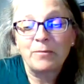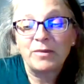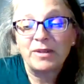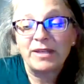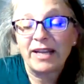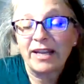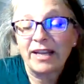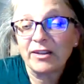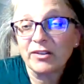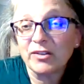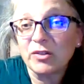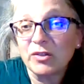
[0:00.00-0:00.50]

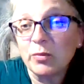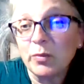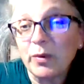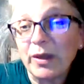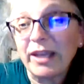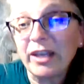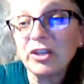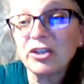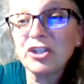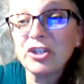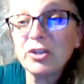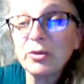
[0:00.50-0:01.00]
Next
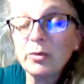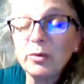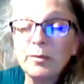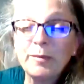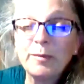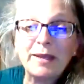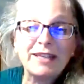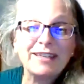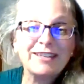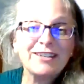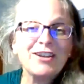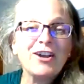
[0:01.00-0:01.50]
week, we'll
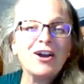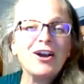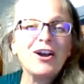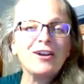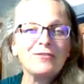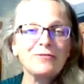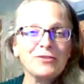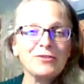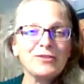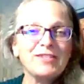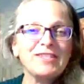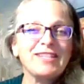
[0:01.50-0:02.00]
be in
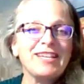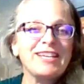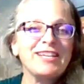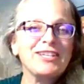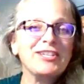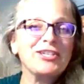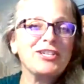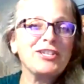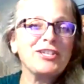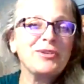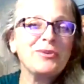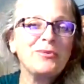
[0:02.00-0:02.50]

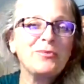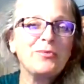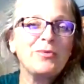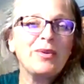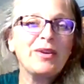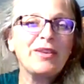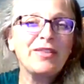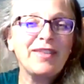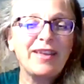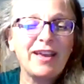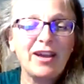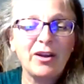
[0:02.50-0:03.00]
conversation
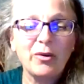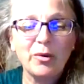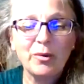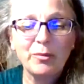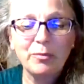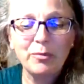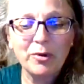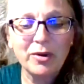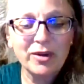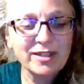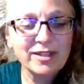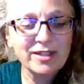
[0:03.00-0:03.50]
with
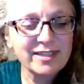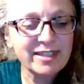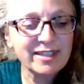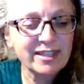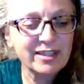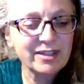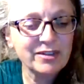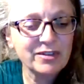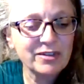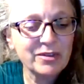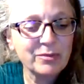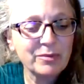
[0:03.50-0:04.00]
our
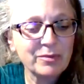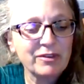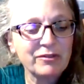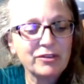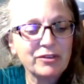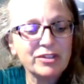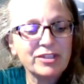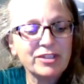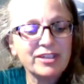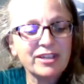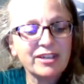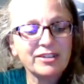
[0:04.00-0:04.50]
president, the
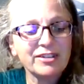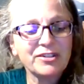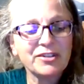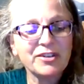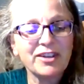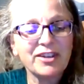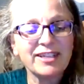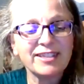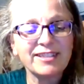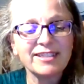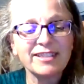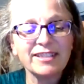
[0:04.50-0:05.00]
Reverend Dr.
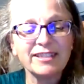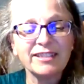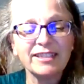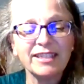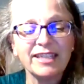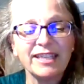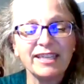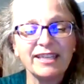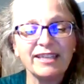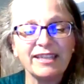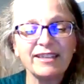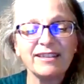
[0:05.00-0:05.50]
Asa
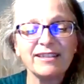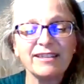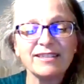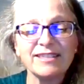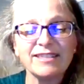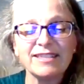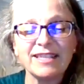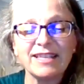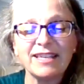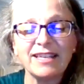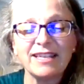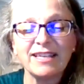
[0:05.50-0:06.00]
Lee,
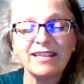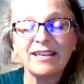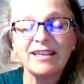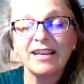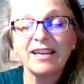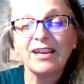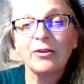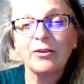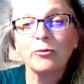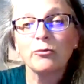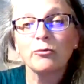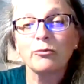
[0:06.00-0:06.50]
as
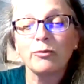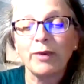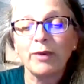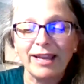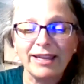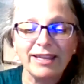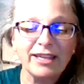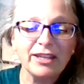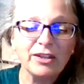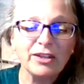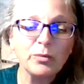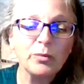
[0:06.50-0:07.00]
they
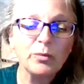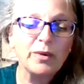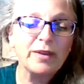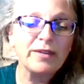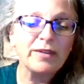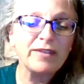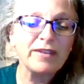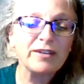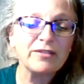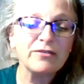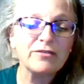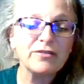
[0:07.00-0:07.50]
reckon
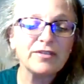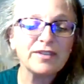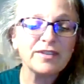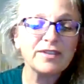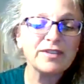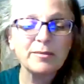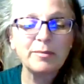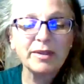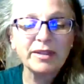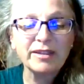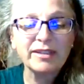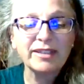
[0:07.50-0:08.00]
with
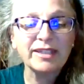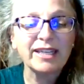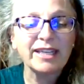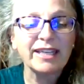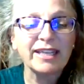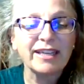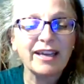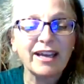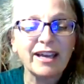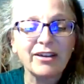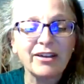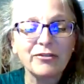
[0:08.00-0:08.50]

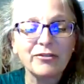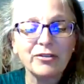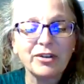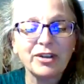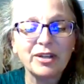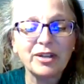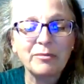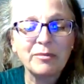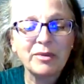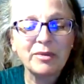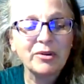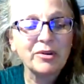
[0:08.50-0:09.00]
invisibility,
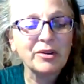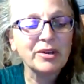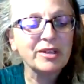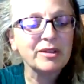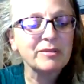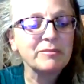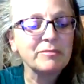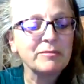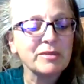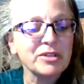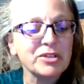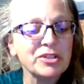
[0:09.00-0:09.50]

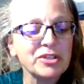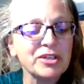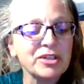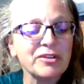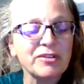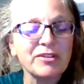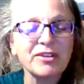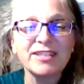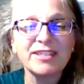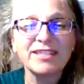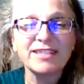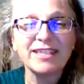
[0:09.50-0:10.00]
African-American
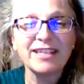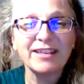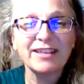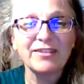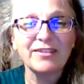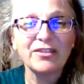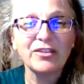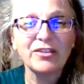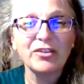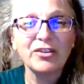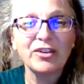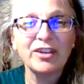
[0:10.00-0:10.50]
missionaries
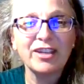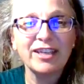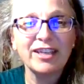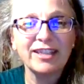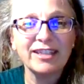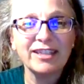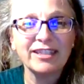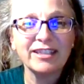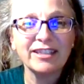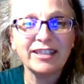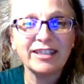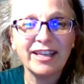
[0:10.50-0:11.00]
and their
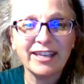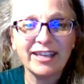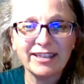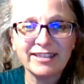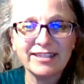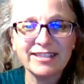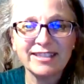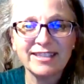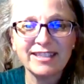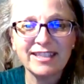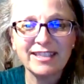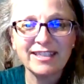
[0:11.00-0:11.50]
hidden
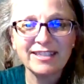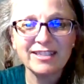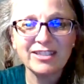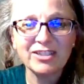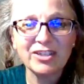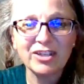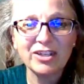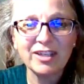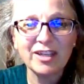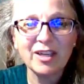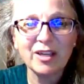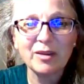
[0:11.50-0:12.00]
legacies,
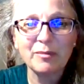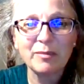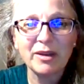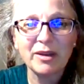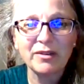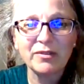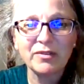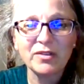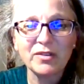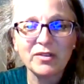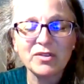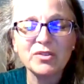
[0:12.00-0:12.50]
talking
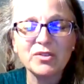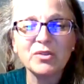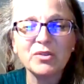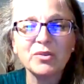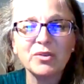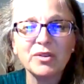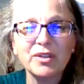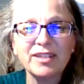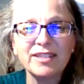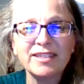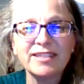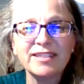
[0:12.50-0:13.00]
about the
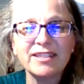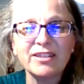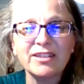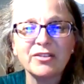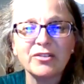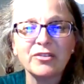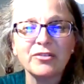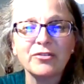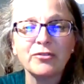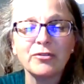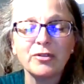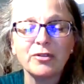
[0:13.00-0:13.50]
stories that
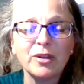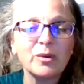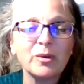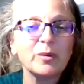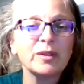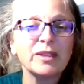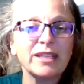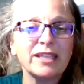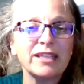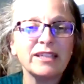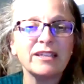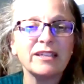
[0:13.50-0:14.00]
are
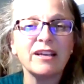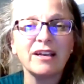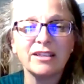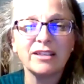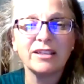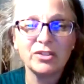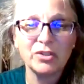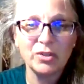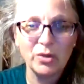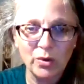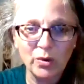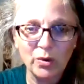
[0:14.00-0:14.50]
frequently
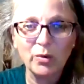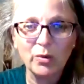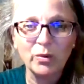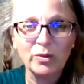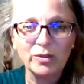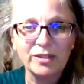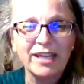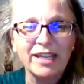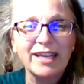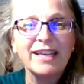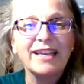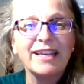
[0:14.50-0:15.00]
not
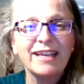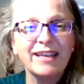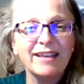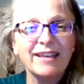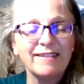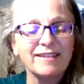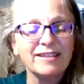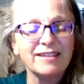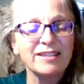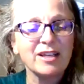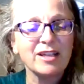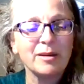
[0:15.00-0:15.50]
told
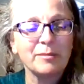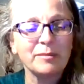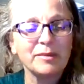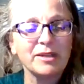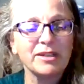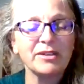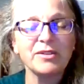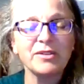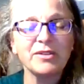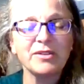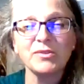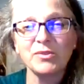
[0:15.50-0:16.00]
in the
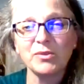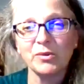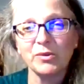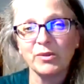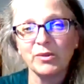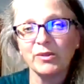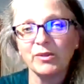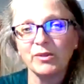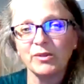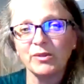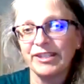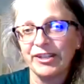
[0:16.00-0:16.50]
dominant
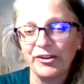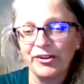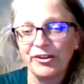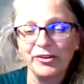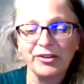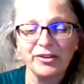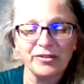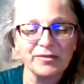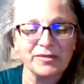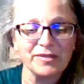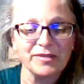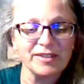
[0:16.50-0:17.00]
historical
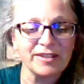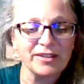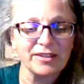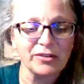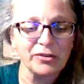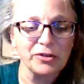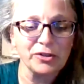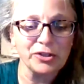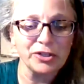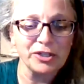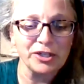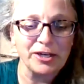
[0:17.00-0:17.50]
narratives that
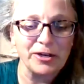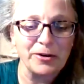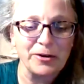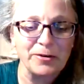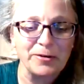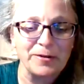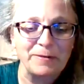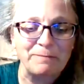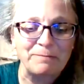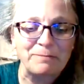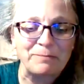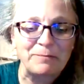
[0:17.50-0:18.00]
are
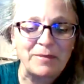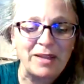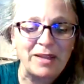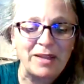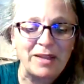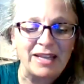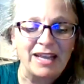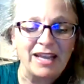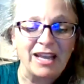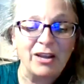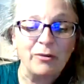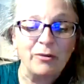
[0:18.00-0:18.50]
shared.
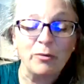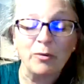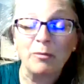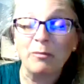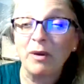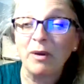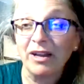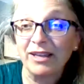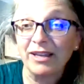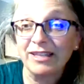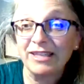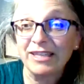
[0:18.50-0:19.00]

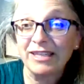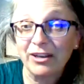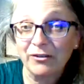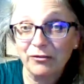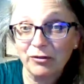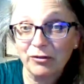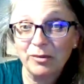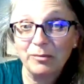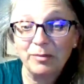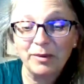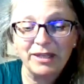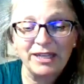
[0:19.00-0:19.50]
Remind
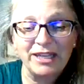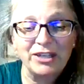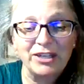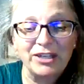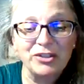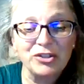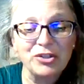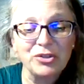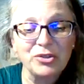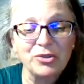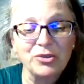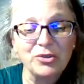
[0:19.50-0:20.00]
everybody
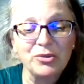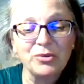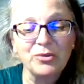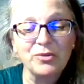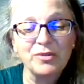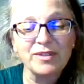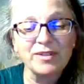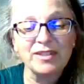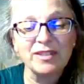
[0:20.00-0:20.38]
too,